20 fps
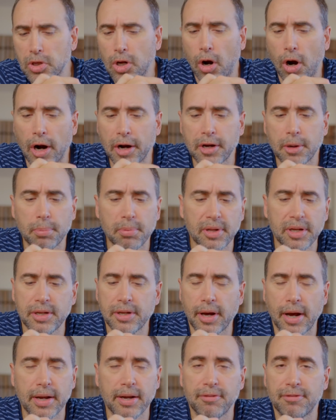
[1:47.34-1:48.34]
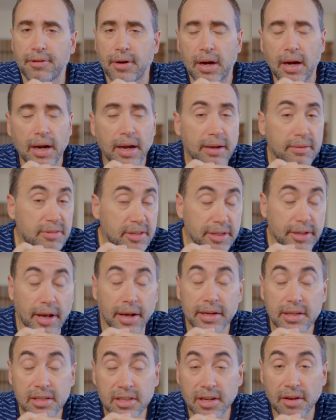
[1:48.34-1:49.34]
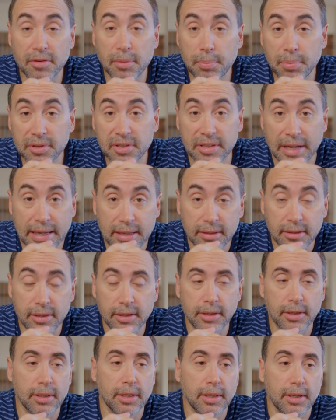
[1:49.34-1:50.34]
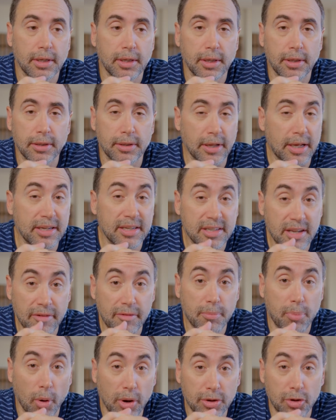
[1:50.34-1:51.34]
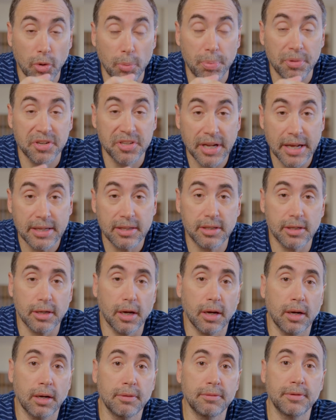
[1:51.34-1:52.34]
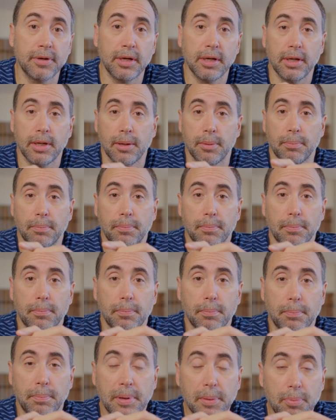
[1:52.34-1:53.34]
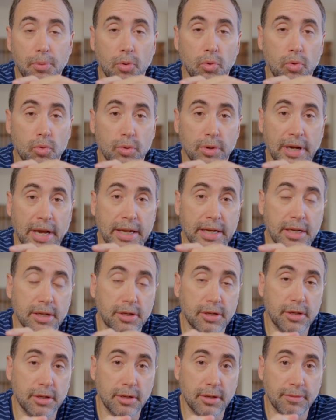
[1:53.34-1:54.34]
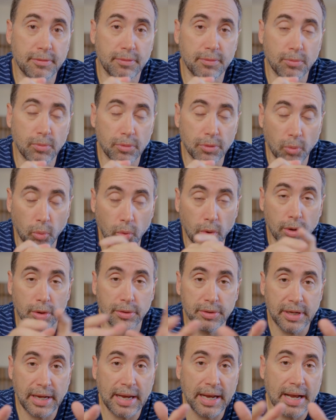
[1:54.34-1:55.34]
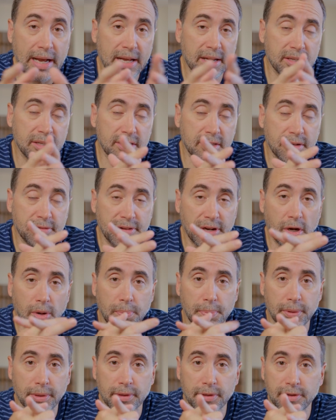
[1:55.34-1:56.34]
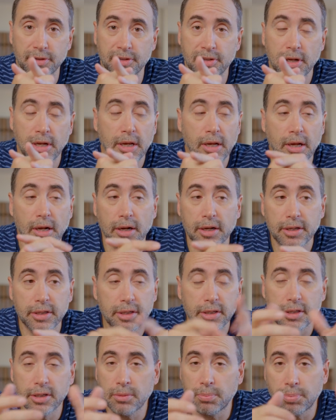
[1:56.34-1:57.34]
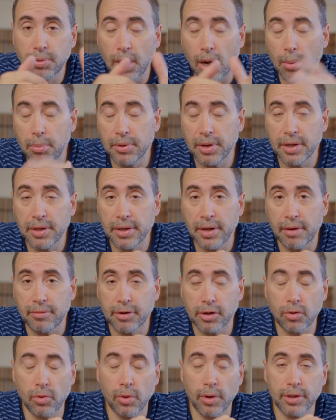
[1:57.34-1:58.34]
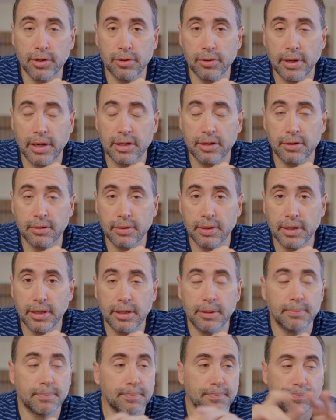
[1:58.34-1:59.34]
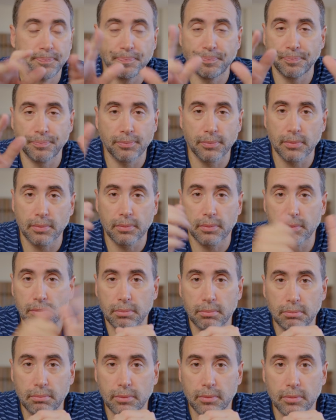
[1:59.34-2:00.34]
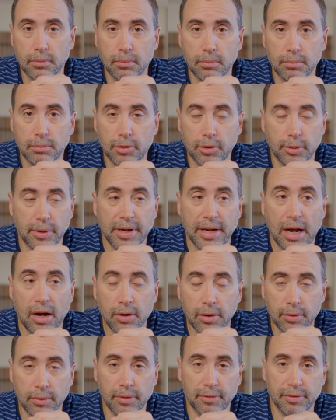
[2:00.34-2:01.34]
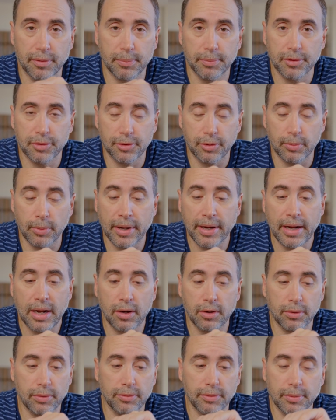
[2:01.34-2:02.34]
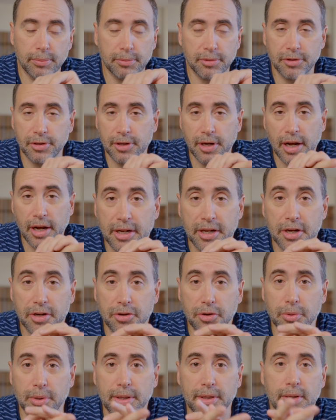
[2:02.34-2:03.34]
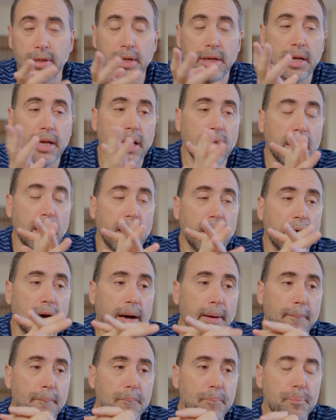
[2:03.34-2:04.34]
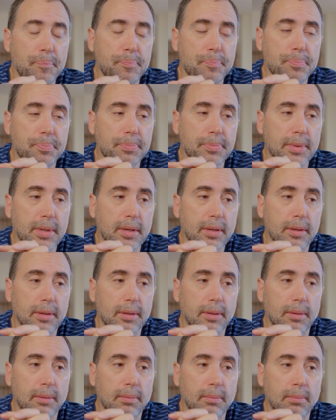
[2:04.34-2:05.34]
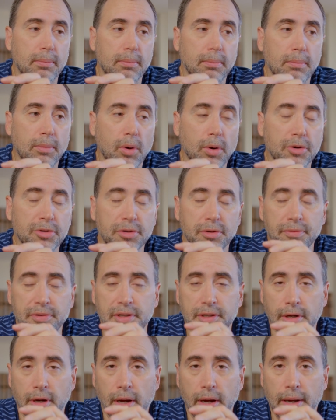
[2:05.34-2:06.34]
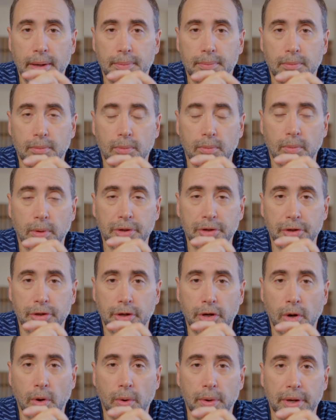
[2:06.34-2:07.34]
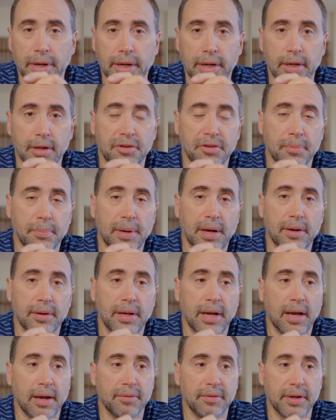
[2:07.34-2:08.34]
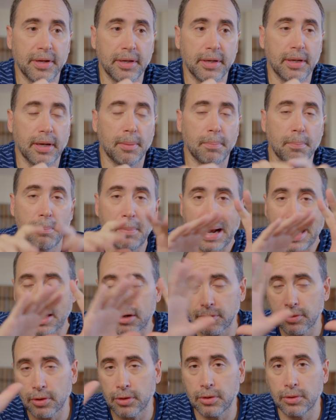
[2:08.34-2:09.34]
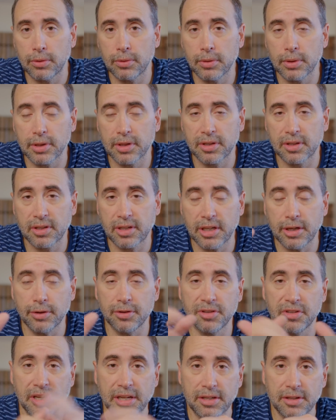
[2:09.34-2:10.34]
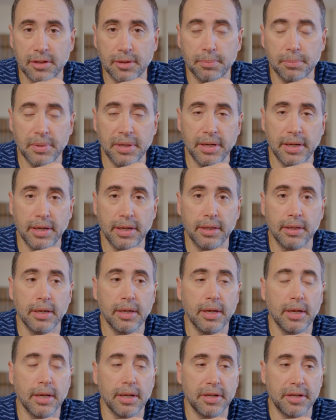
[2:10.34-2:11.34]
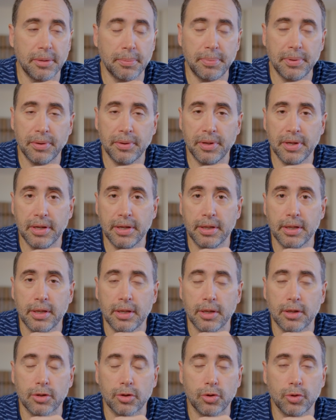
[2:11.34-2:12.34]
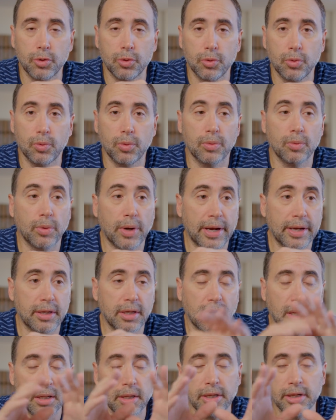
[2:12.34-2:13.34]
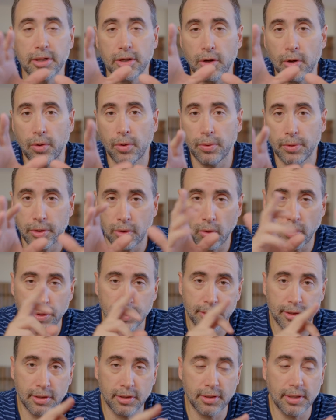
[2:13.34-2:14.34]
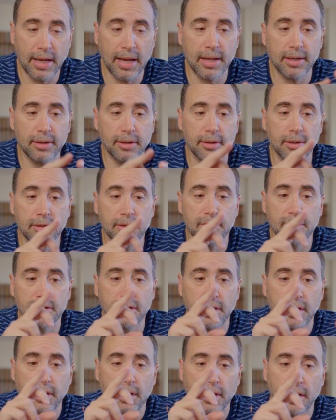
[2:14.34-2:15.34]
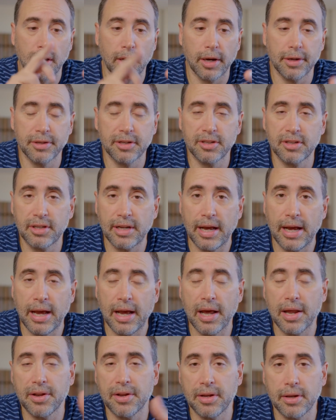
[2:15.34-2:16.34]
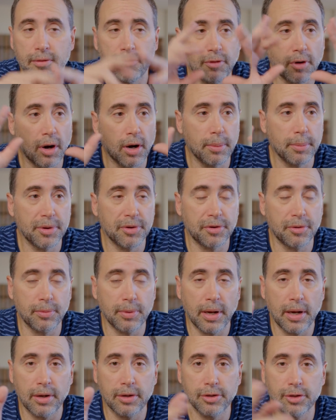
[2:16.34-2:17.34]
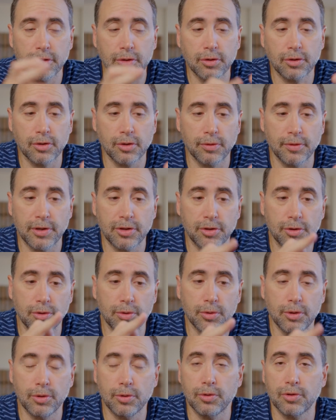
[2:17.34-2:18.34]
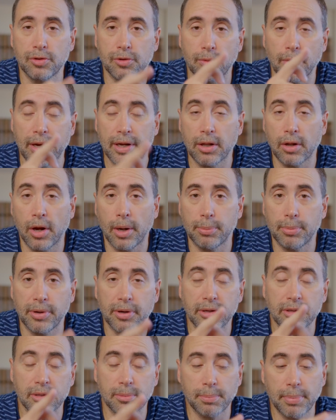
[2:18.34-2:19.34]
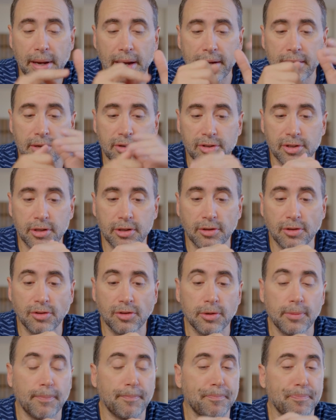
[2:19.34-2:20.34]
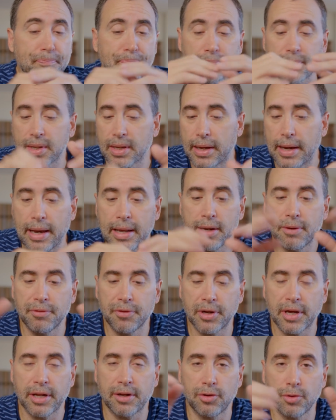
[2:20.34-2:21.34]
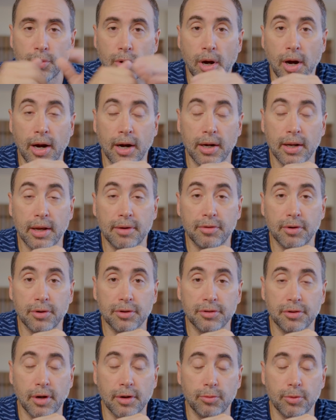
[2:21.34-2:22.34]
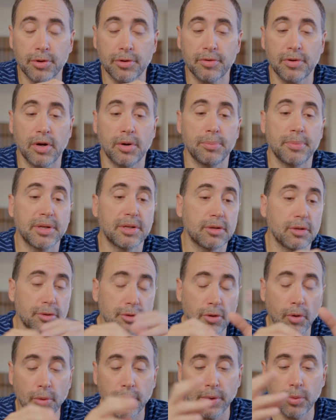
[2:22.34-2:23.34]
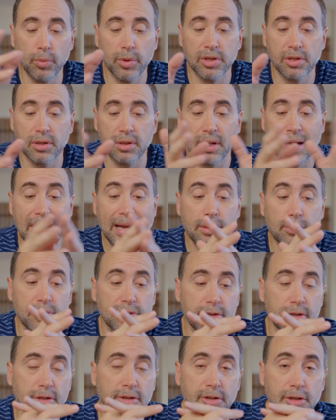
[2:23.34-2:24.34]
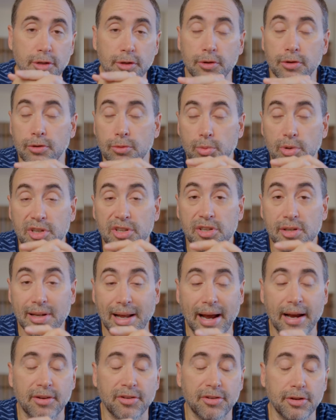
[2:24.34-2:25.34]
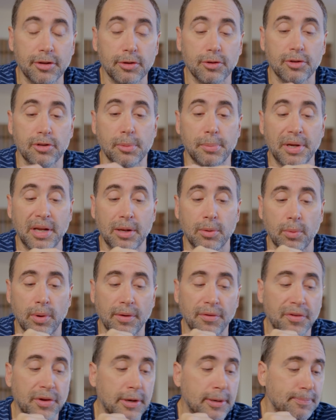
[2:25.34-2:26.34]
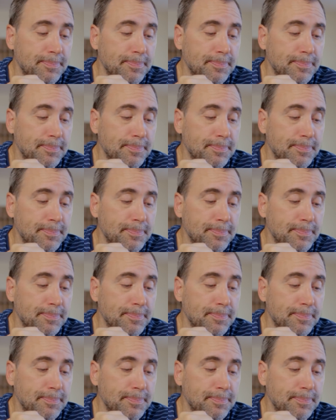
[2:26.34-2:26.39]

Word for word: arguably 95 to 97 percent, 97.2 percent of people who get into the, the world as developers, you're probably never going to actually create algorithms or write algorithms. You're going to do it. Um, most of the time when you're coding, it's about having a macro skill set, meaning the ability to write clean code according to standards, understand the environment around you so that you use the right libraries and packages. And if you get to a higher level of software development, knowing which languages to use, which stacks to use to begin with,